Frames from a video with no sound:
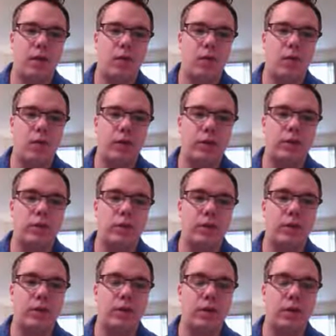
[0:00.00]
which
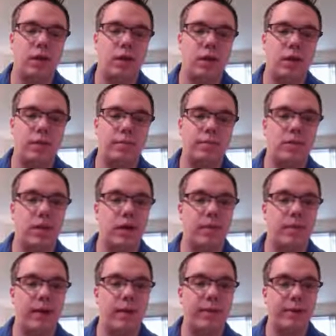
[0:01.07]
we will talk
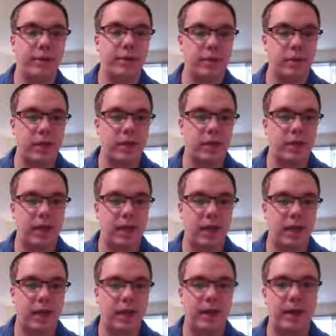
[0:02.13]
about what those are
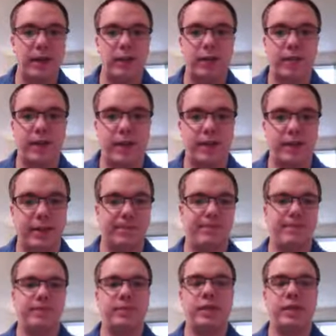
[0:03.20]
today and how to find them.